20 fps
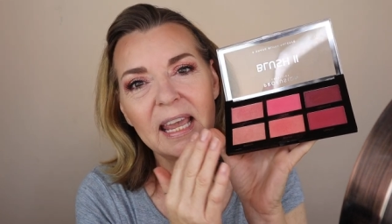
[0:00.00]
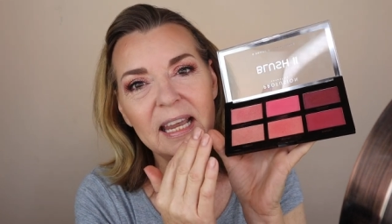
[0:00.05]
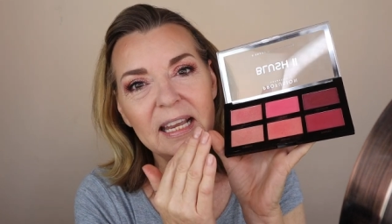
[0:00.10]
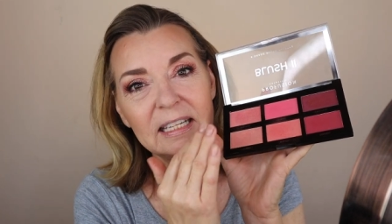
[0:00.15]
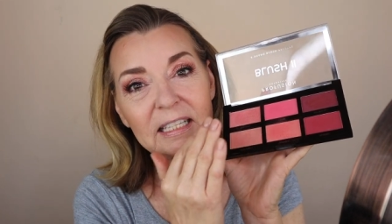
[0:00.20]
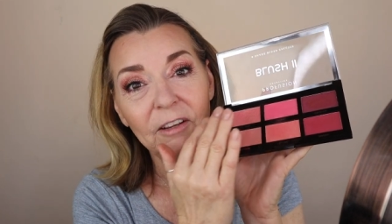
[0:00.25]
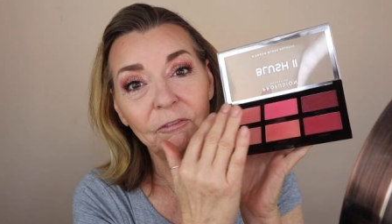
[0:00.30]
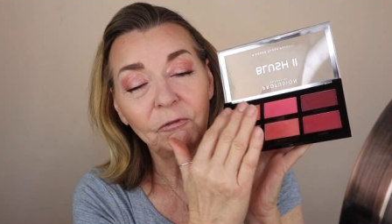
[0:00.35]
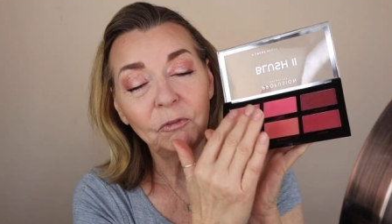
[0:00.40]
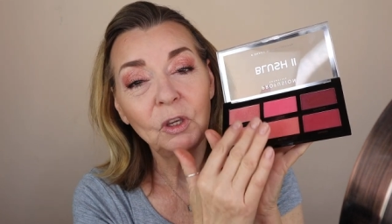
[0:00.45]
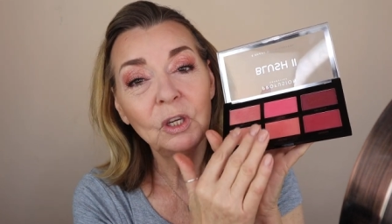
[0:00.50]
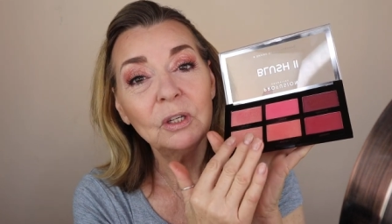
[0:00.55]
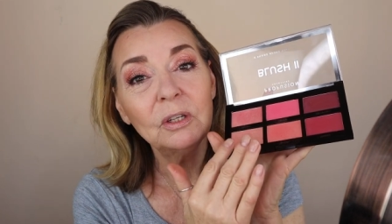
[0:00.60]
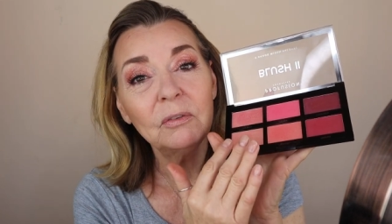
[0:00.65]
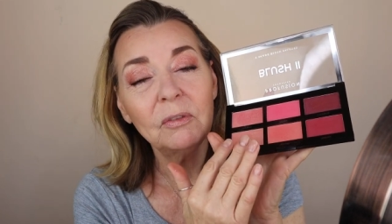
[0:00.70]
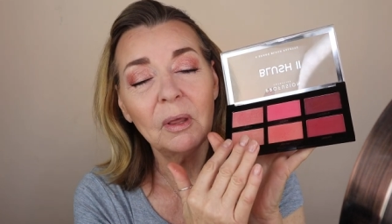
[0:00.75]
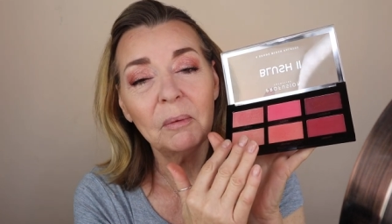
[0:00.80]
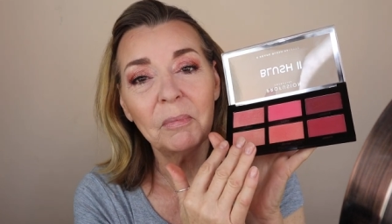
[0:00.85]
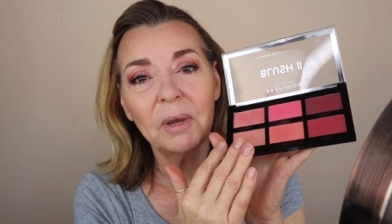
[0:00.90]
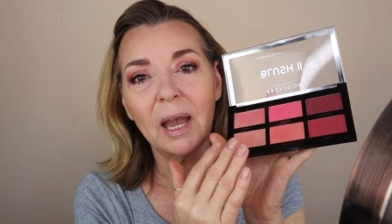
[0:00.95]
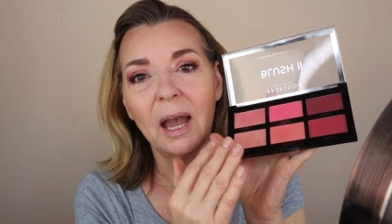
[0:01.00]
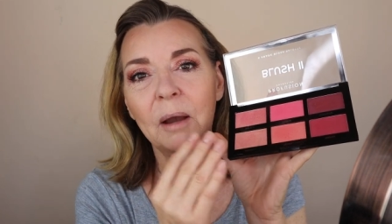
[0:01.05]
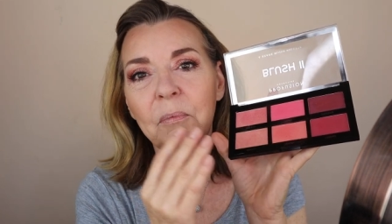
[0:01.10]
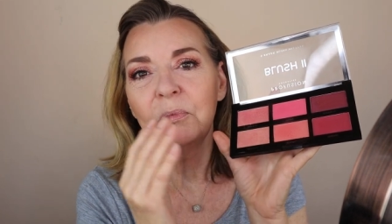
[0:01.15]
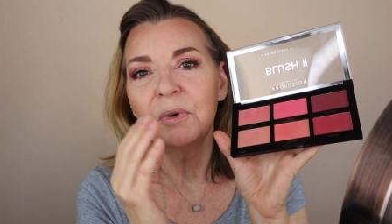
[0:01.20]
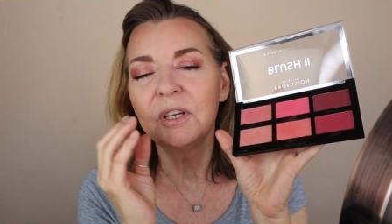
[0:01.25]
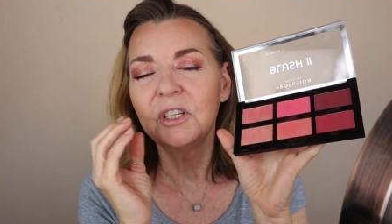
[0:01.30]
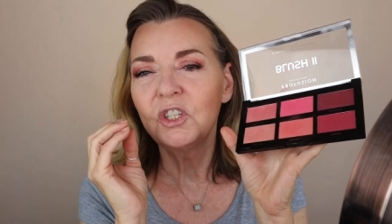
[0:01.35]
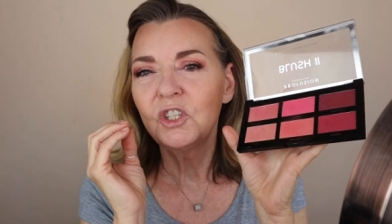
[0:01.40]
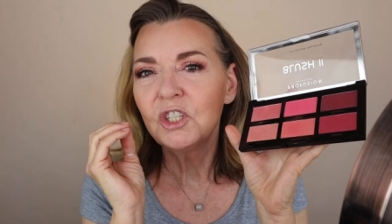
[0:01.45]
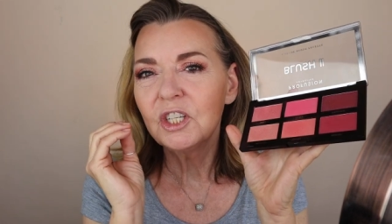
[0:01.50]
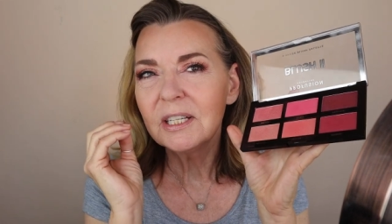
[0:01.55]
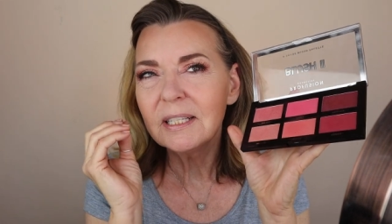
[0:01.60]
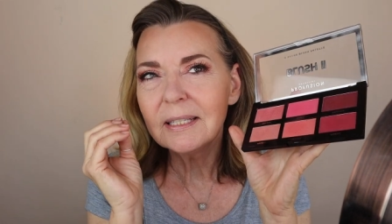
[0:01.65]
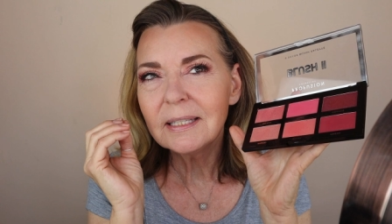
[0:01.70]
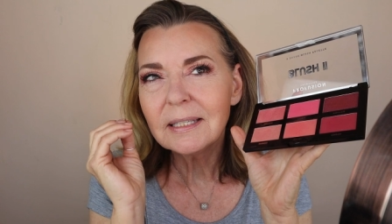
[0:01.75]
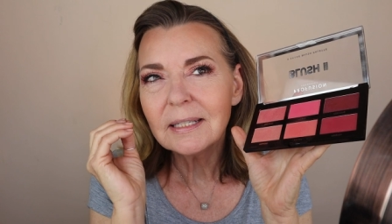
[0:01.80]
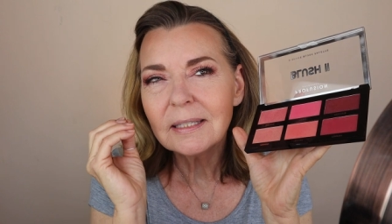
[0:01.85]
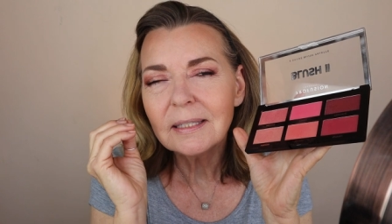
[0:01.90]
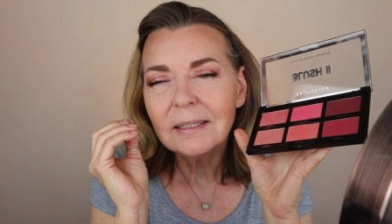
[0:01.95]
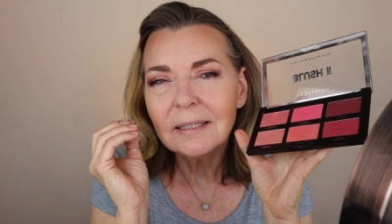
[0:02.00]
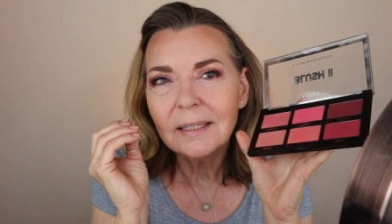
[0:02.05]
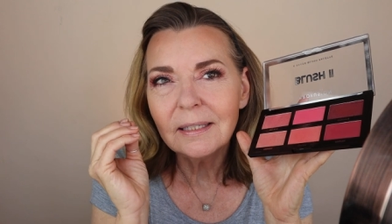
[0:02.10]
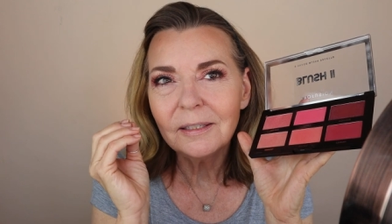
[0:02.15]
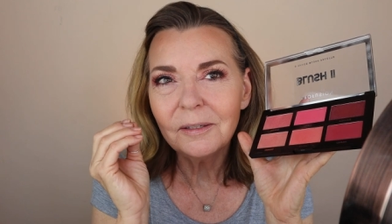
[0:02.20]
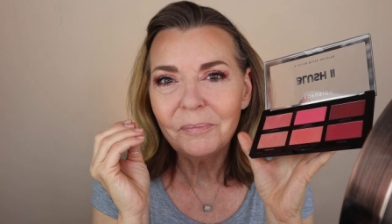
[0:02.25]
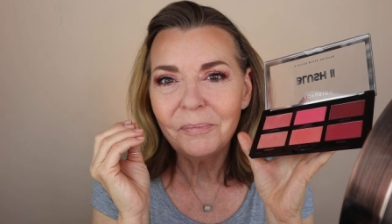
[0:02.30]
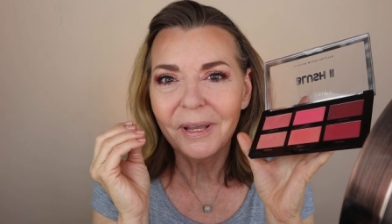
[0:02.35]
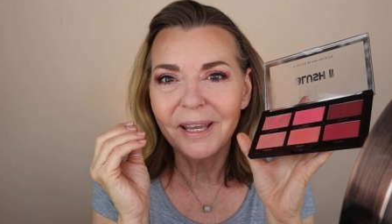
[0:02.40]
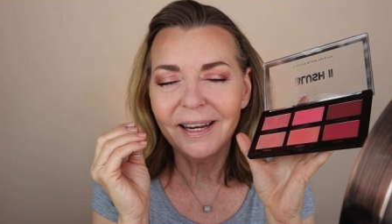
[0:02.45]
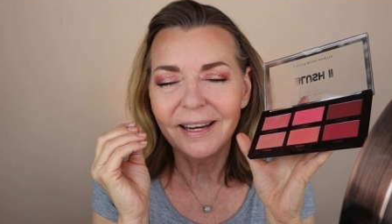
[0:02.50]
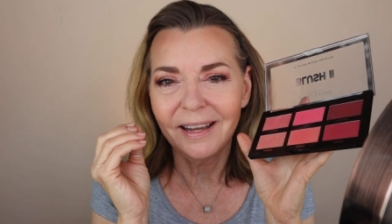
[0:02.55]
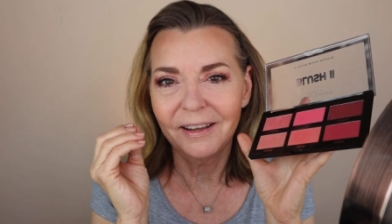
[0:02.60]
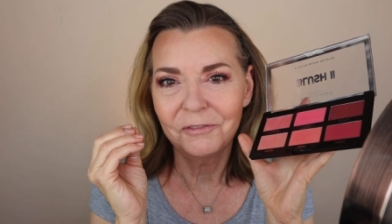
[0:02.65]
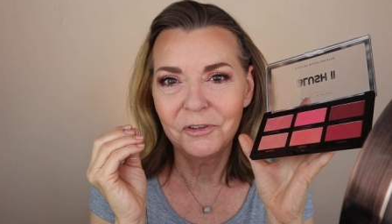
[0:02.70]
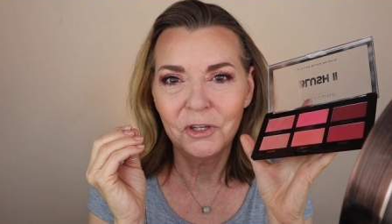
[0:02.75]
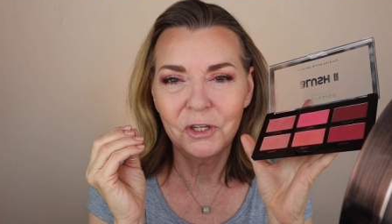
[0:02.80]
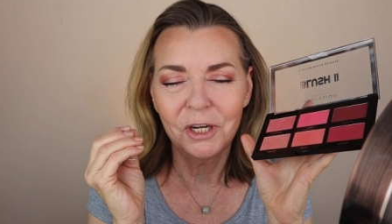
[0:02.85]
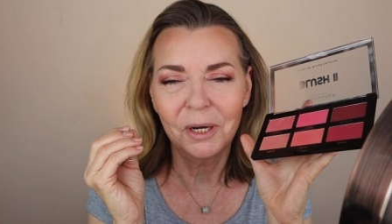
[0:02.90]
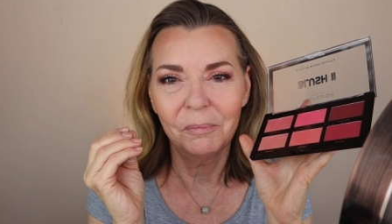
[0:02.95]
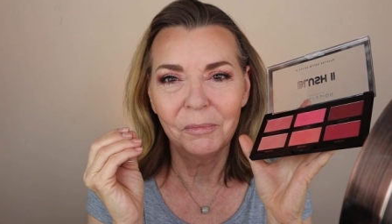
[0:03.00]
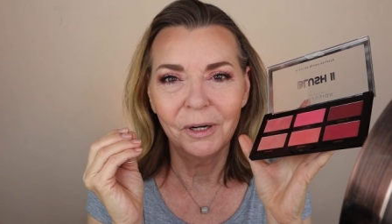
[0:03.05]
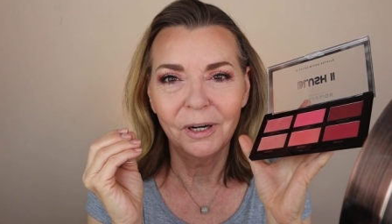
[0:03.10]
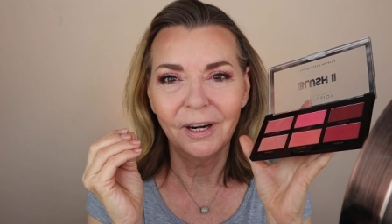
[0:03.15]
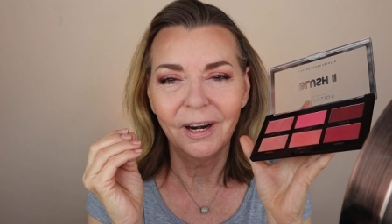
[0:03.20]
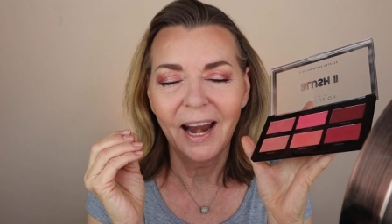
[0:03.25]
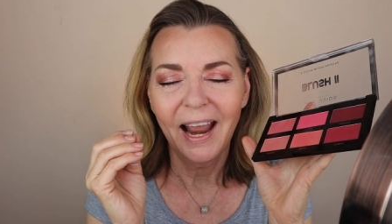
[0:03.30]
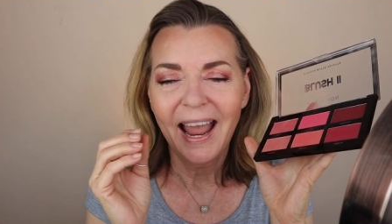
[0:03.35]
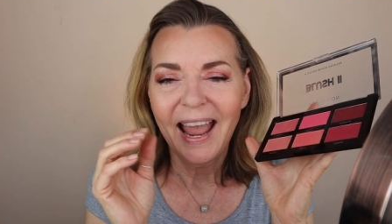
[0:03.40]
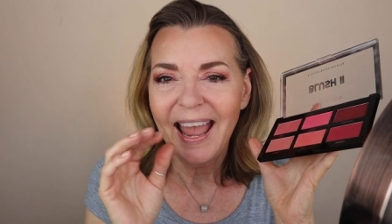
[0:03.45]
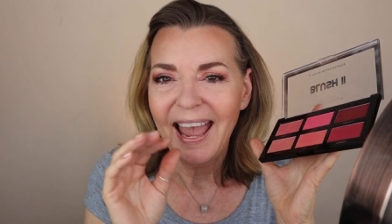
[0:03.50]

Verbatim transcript: is a few of them come with just a little bit of shimmer.